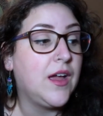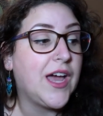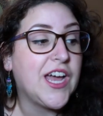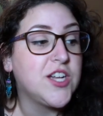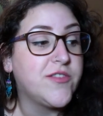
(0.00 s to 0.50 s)

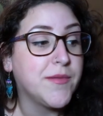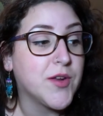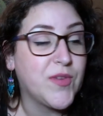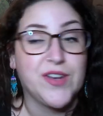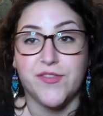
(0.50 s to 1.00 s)
I don't know if I'm gonna
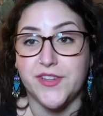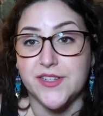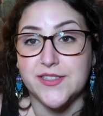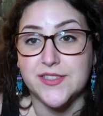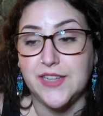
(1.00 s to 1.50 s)
read it for
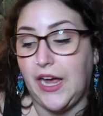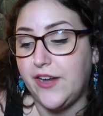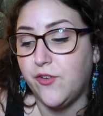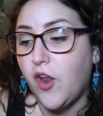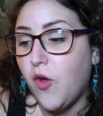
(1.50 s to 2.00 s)
this. I
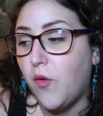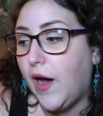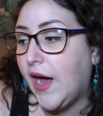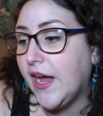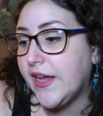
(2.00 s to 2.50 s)
don't know.
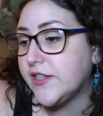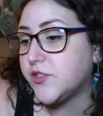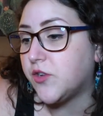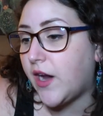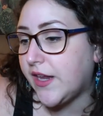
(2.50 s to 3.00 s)
I
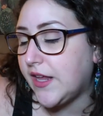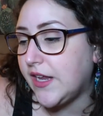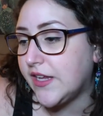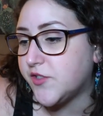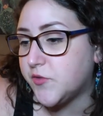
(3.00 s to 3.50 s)
tried
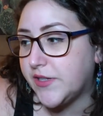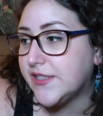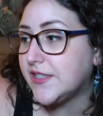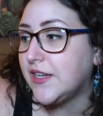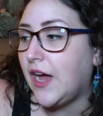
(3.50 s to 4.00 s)
getting into
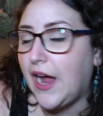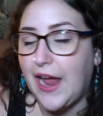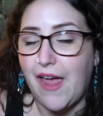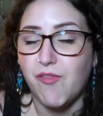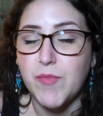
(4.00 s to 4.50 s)
it I
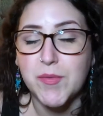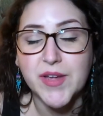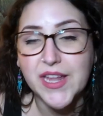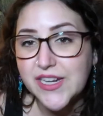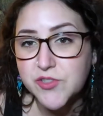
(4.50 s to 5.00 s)
haven't been able to
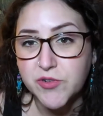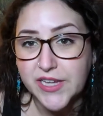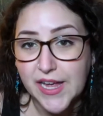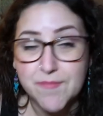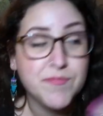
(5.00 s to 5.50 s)
get into it
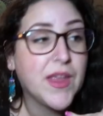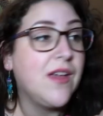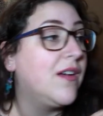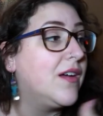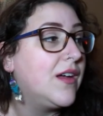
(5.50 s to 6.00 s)
yet.
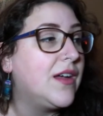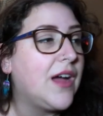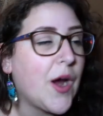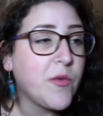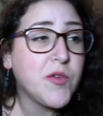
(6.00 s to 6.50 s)

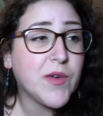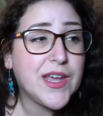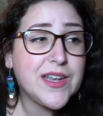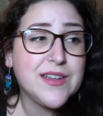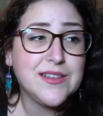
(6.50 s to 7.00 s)
I only
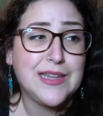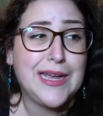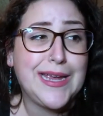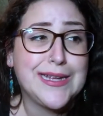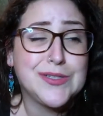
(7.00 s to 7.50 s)
read
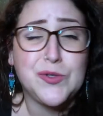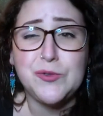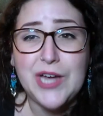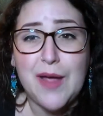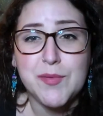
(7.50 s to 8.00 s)
like two
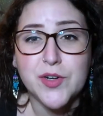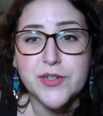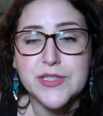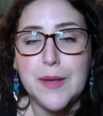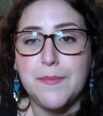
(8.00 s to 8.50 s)

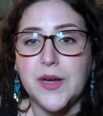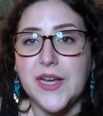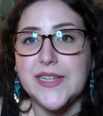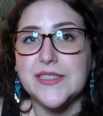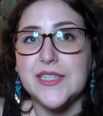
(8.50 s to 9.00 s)
chapters,
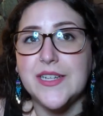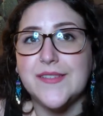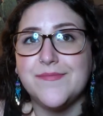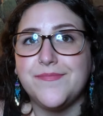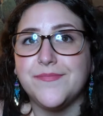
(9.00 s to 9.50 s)
but
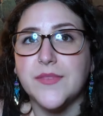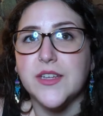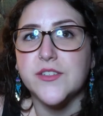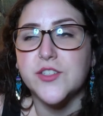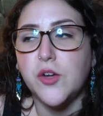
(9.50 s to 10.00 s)

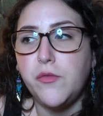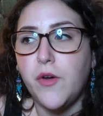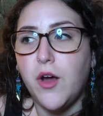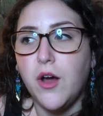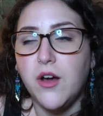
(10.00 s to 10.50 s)
so
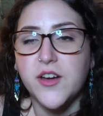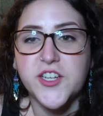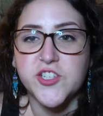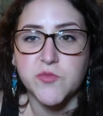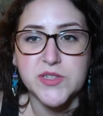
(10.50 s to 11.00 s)
far
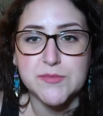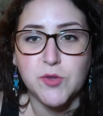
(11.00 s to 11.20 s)
it just wasn't